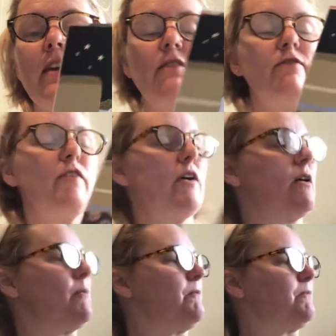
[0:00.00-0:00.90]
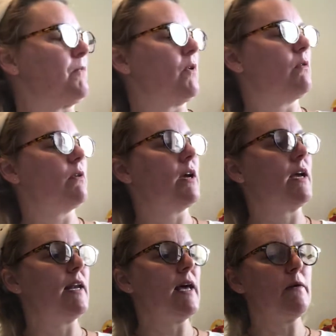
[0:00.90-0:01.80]
farm.
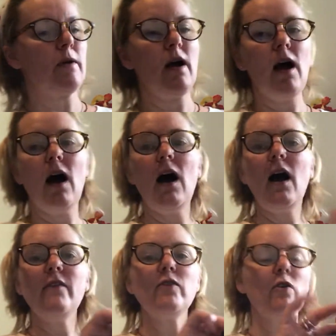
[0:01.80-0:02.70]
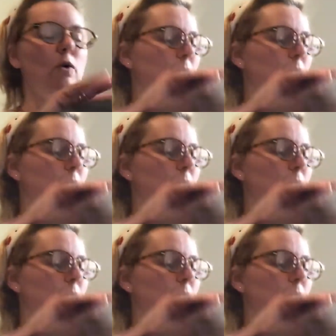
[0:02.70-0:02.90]
Okay, now I've got on